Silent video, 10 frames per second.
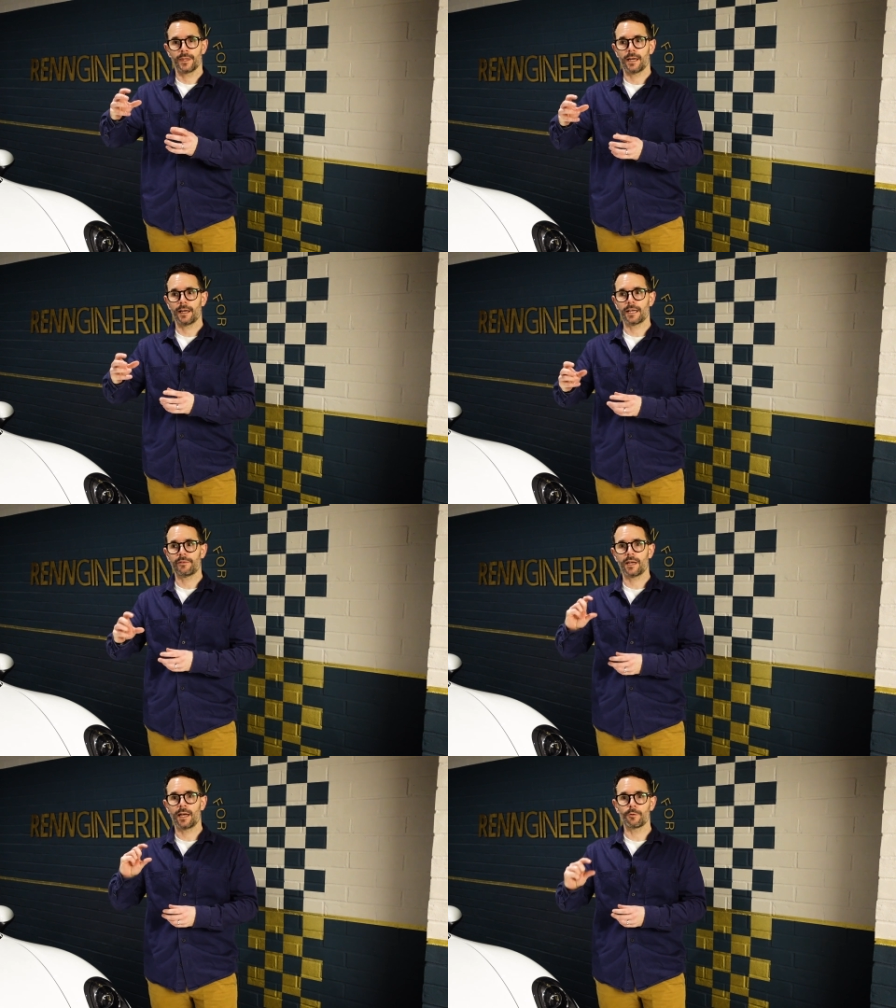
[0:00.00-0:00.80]
and
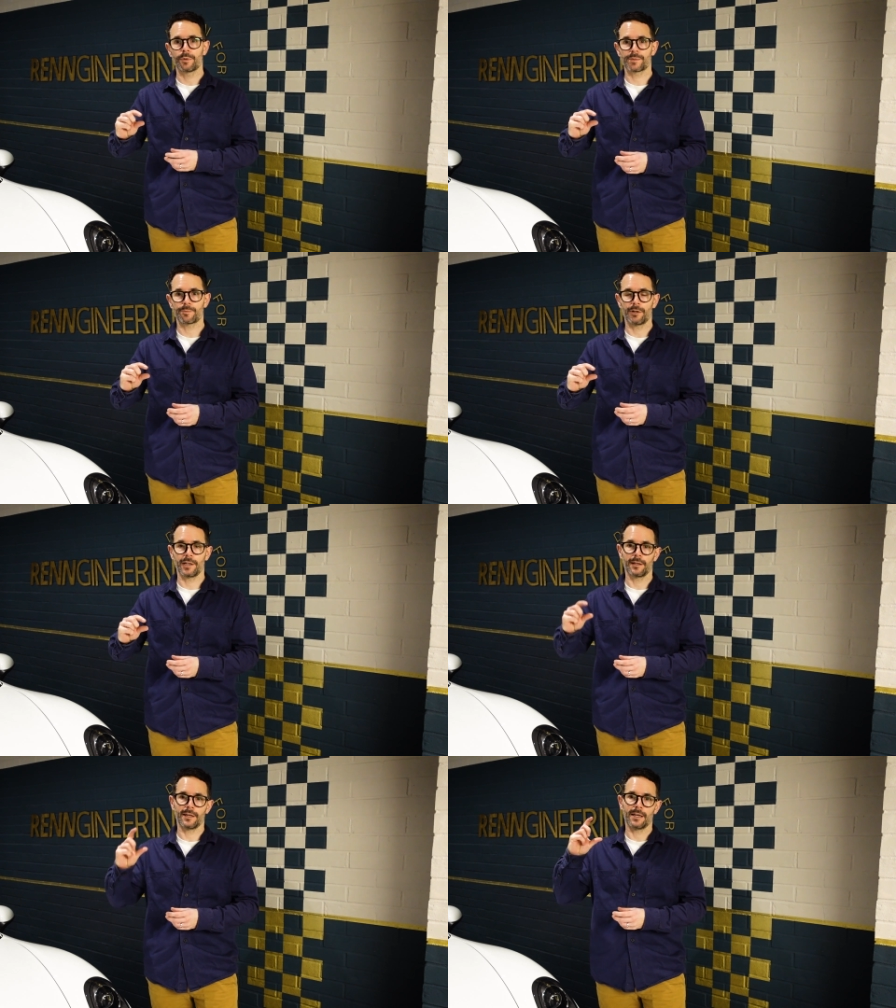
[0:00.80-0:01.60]
have a helper
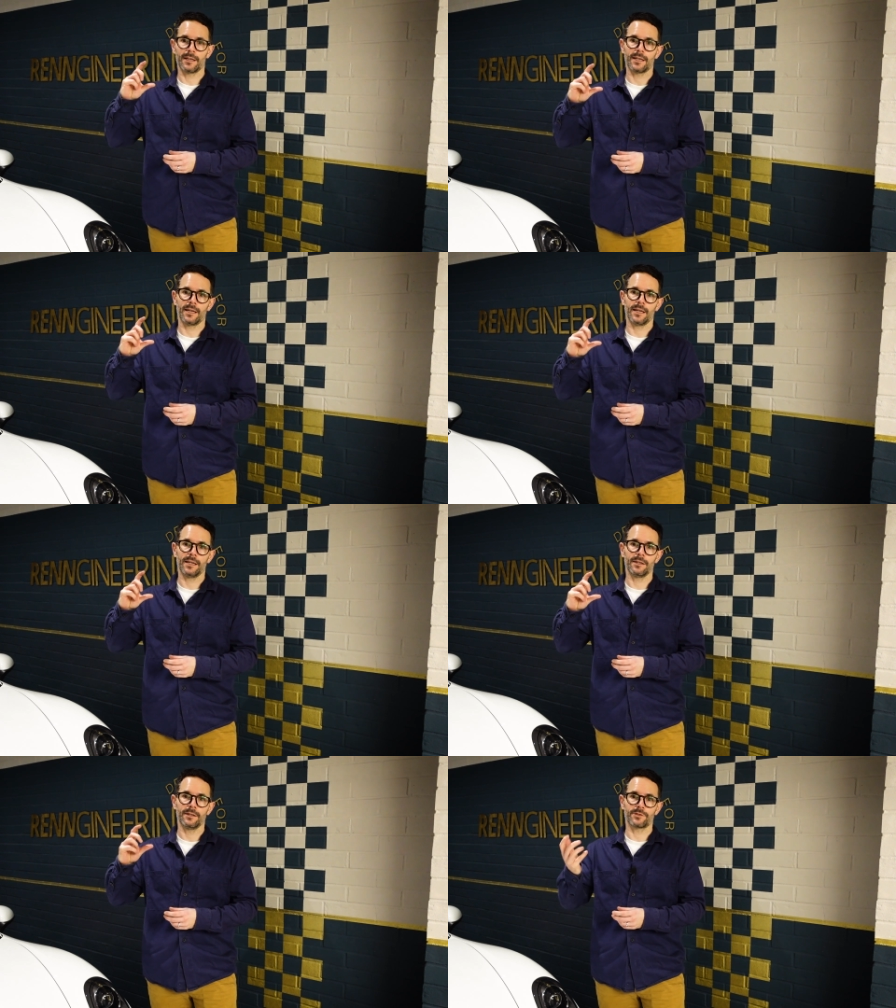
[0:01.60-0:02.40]
spring and
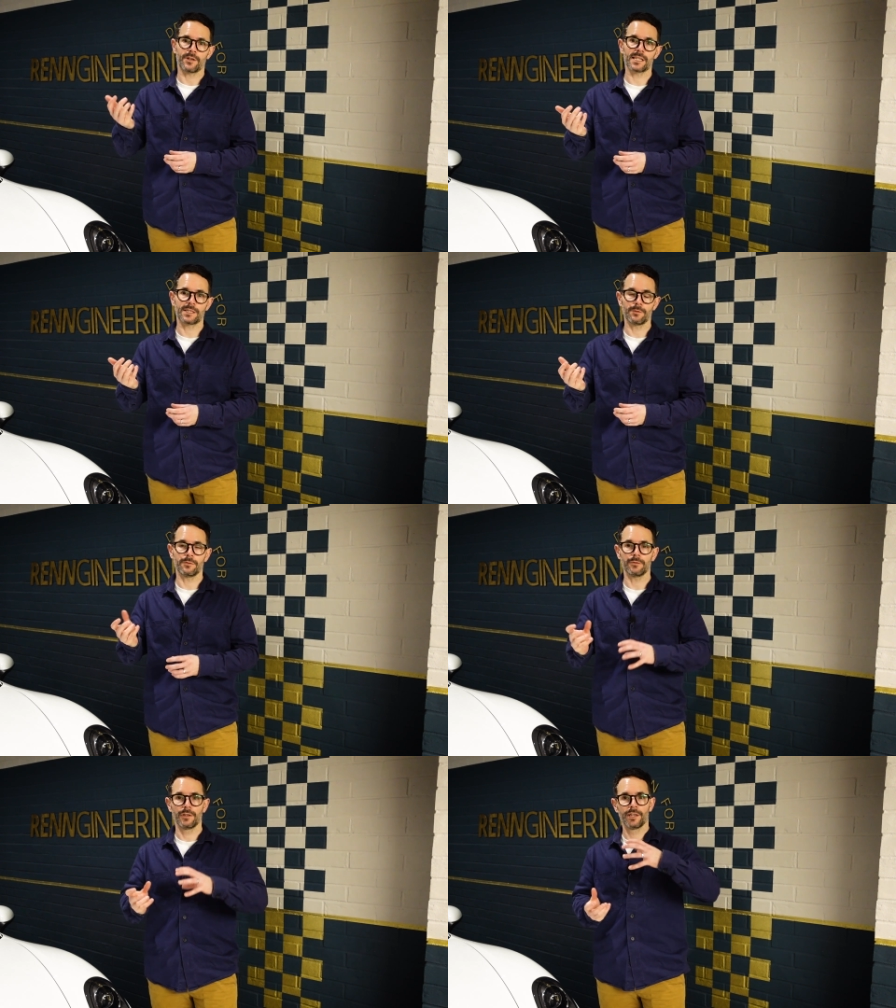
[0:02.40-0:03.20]
an
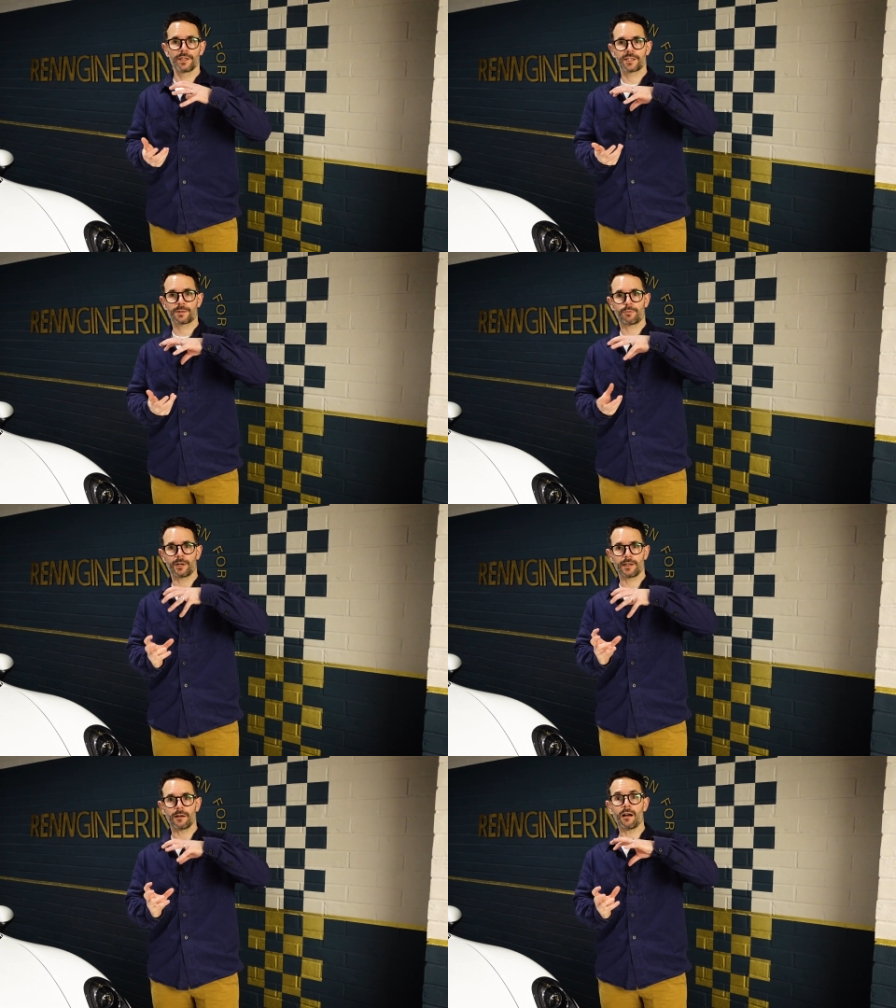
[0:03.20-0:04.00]
adjustable
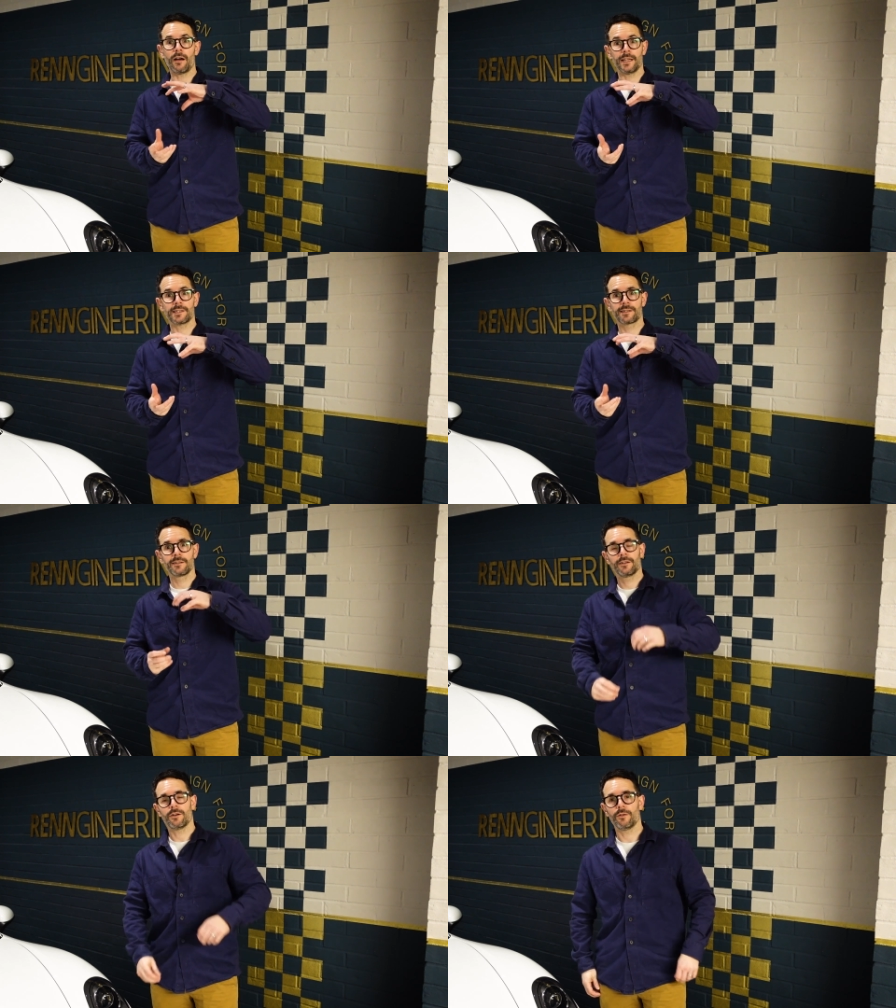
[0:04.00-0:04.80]
spring height
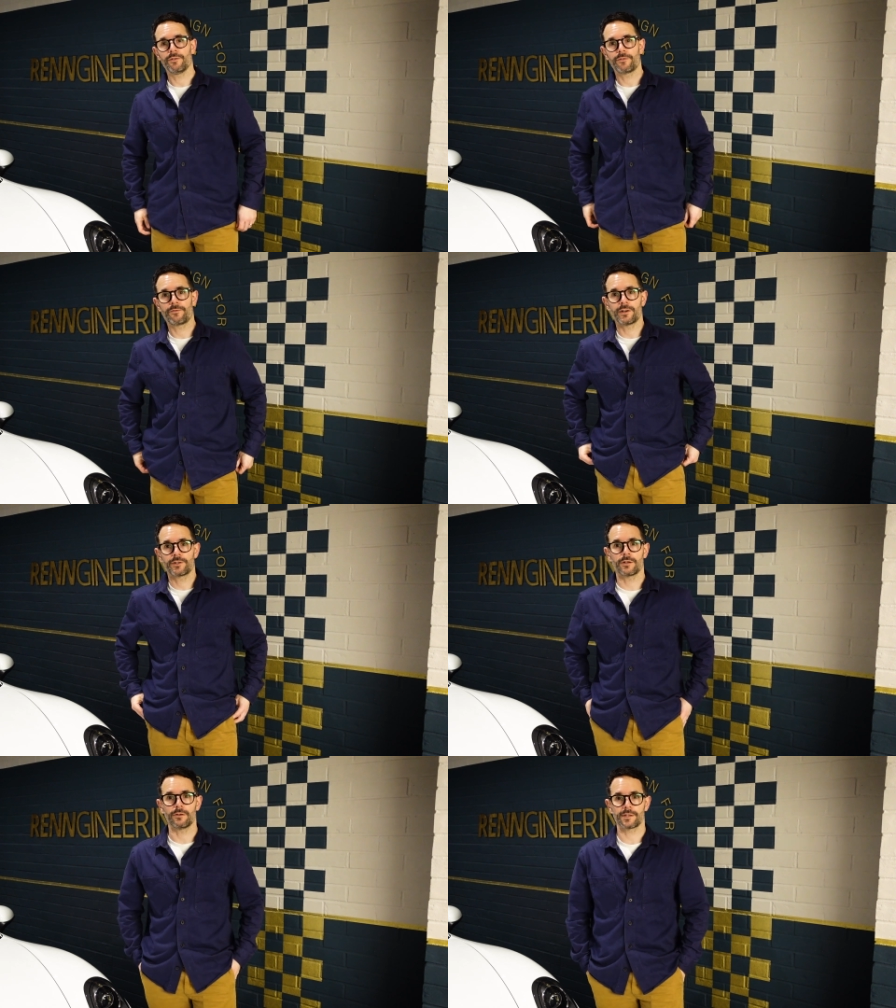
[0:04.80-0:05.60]
on the front
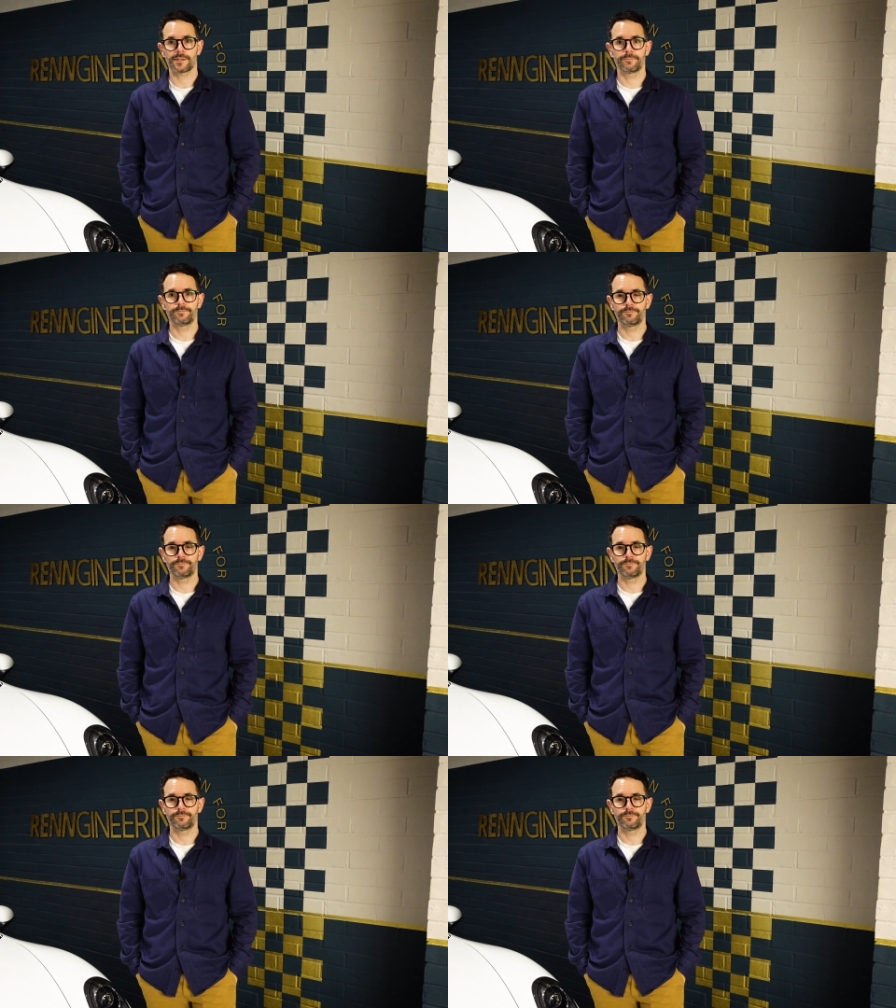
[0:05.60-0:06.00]
shocks.